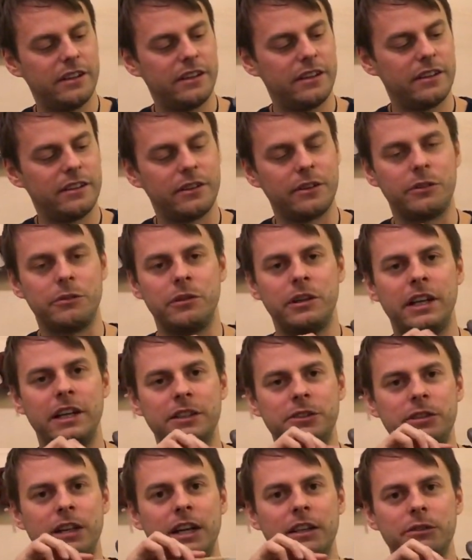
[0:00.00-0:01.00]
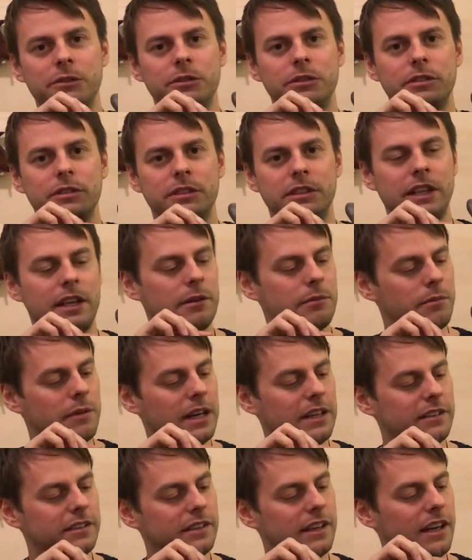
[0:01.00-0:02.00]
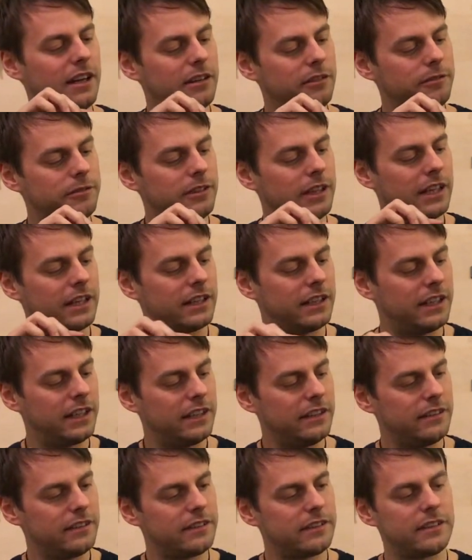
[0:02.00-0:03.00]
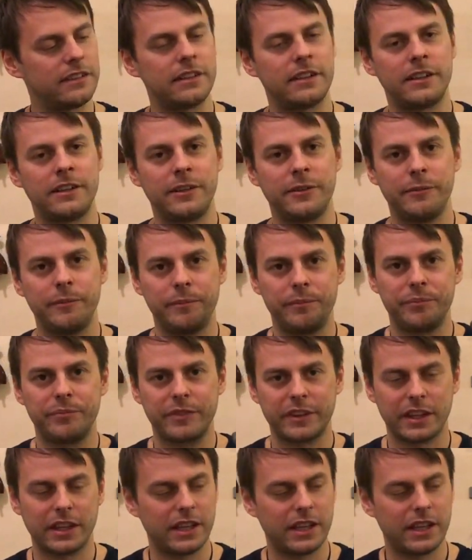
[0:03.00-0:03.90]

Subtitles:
So when I try to stab myself like this, I'm